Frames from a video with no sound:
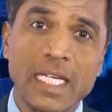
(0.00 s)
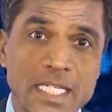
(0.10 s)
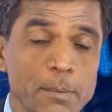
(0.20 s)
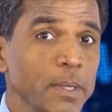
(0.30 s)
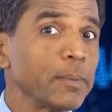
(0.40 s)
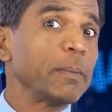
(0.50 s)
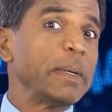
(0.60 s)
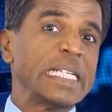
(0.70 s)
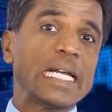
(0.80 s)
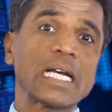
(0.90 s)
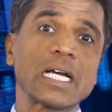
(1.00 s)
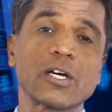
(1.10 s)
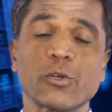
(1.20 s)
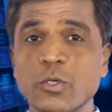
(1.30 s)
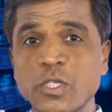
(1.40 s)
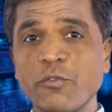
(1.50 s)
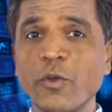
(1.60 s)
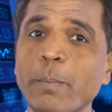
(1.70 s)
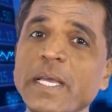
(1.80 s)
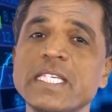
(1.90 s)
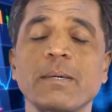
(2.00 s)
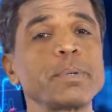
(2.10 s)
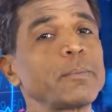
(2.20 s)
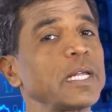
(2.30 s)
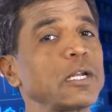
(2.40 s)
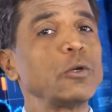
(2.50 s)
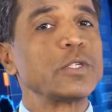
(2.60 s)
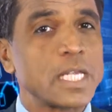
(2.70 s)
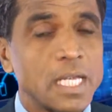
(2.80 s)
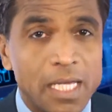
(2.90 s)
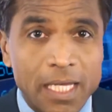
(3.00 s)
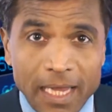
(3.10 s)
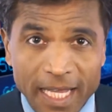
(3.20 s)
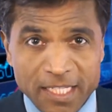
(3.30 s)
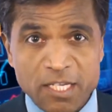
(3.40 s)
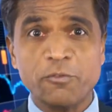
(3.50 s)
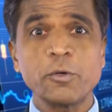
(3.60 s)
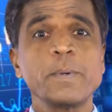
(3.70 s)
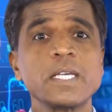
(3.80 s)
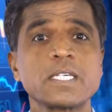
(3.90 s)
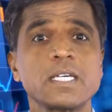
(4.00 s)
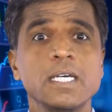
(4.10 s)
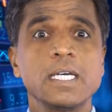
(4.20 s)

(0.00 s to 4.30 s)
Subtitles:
some people maintain crores of rupees, some people are losing lakhs of rupees,